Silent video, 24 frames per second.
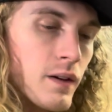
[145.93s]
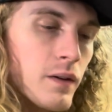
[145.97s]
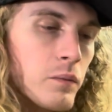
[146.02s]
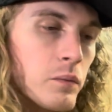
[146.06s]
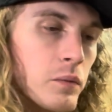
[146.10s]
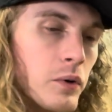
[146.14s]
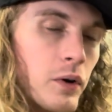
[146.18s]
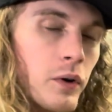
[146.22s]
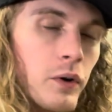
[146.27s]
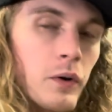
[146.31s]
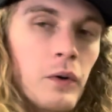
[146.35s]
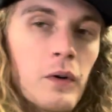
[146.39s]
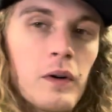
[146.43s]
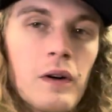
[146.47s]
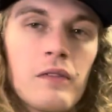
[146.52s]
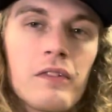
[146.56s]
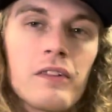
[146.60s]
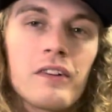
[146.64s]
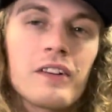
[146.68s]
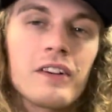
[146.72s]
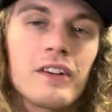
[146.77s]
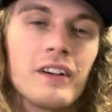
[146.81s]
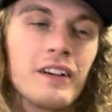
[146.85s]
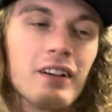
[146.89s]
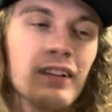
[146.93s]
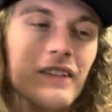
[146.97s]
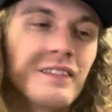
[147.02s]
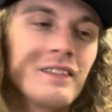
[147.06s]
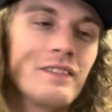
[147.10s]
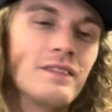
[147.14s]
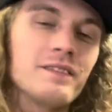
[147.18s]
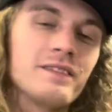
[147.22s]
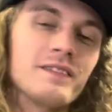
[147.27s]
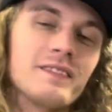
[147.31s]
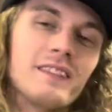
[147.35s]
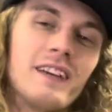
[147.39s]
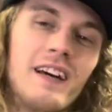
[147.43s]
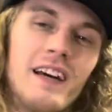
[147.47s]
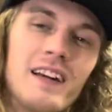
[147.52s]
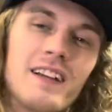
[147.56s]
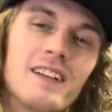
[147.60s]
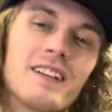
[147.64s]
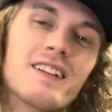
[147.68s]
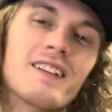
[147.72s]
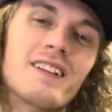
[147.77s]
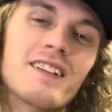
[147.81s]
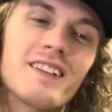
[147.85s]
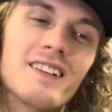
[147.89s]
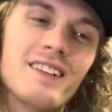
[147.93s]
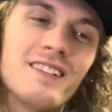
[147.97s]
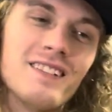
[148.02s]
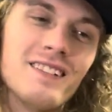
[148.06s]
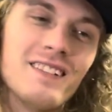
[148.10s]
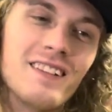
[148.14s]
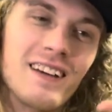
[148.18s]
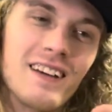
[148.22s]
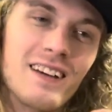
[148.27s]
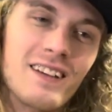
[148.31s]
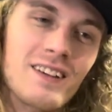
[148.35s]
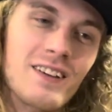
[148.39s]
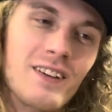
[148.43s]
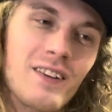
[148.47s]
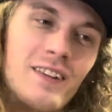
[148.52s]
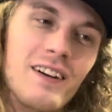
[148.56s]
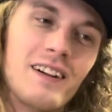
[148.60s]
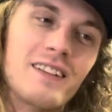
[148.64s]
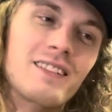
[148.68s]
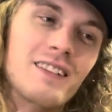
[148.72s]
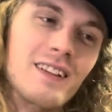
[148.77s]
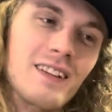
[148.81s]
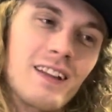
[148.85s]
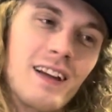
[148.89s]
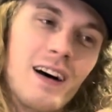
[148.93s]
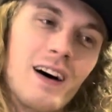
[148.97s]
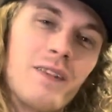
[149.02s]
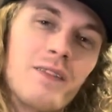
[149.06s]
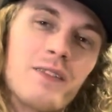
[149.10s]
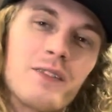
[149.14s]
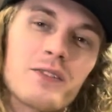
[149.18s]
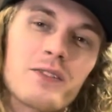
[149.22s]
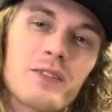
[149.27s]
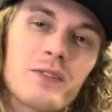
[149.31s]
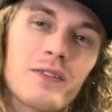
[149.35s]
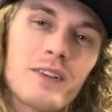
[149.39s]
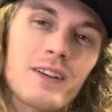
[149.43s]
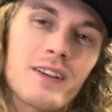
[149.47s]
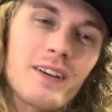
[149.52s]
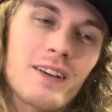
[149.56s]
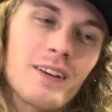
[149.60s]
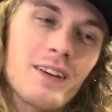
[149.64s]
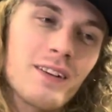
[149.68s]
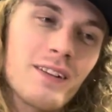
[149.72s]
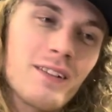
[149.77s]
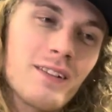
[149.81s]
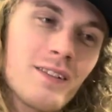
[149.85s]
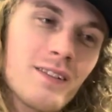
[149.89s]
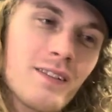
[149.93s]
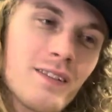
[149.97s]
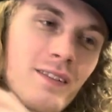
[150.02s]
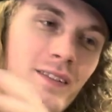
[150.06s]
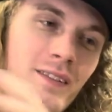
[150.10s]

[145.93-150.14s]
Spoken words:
Bro, whoever edited and directed that music video,